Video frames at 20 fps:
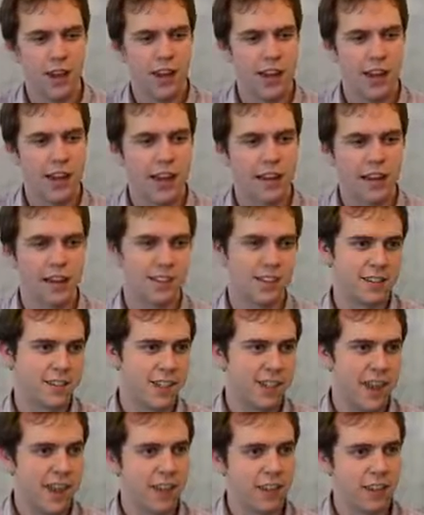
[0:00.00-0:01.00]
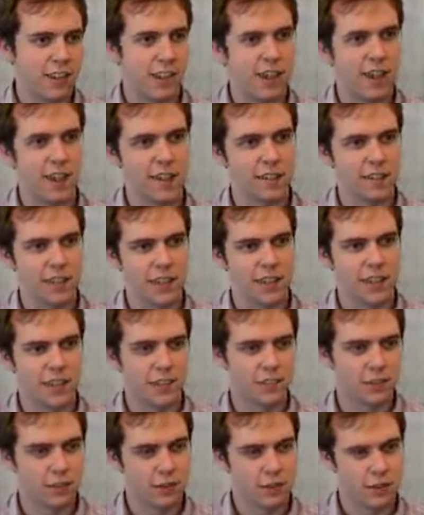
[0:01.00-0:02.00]
and as I say, analysing the
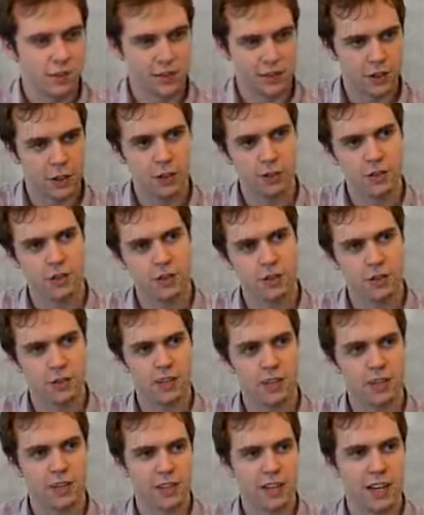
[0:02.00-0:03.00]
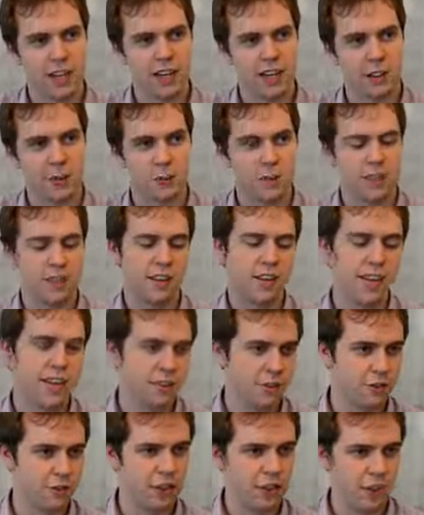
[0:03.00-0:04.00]
sorts of results of different studies, which I think
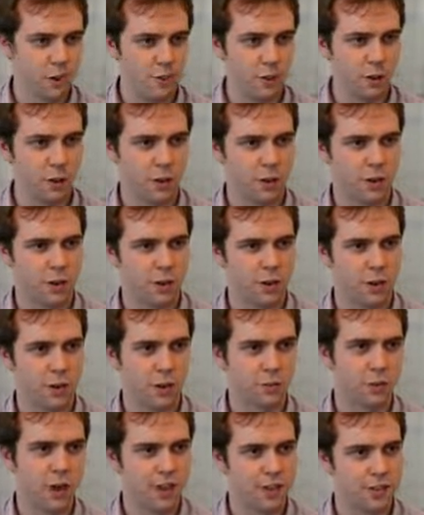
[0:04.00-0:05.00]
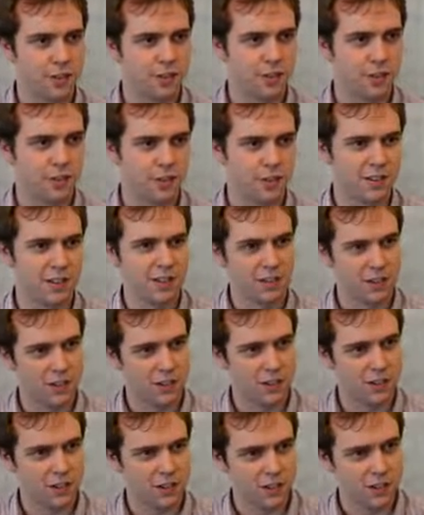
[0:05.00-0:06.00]
is really important for medical students and
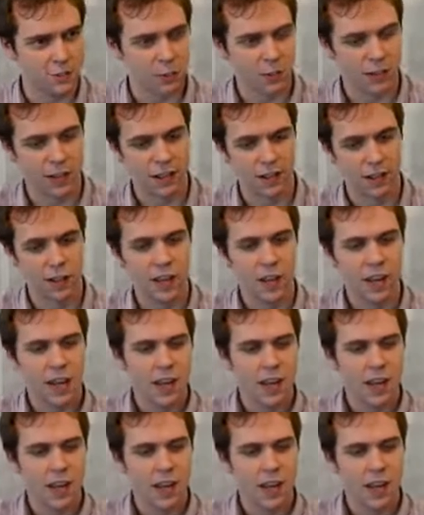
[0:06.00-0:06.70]
doctors as well.